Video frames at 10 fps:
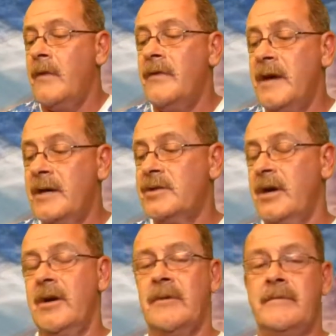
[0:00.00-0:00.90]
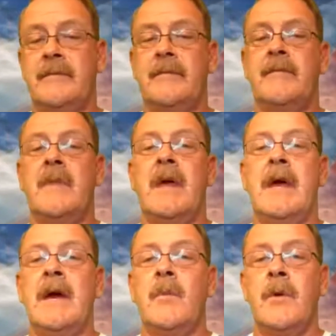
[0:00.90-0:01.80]
This year,
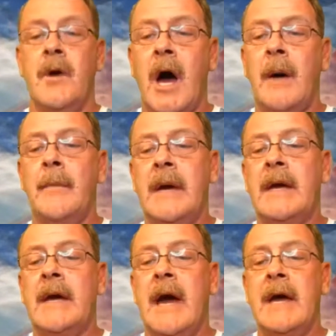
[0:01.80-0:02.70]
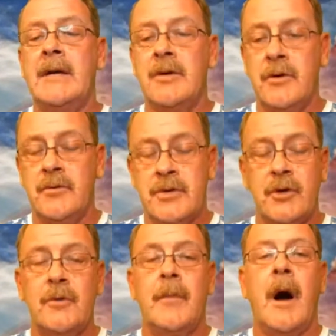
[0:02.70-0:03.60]
it will not be a
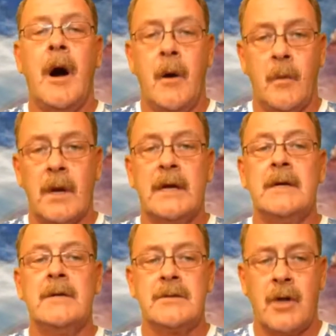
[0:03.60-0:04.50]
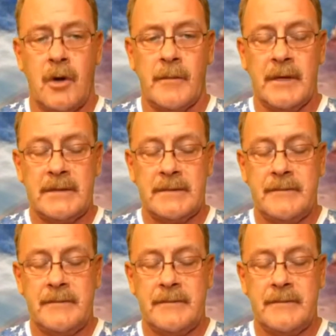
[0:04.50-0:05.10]
YouTube-only tournament.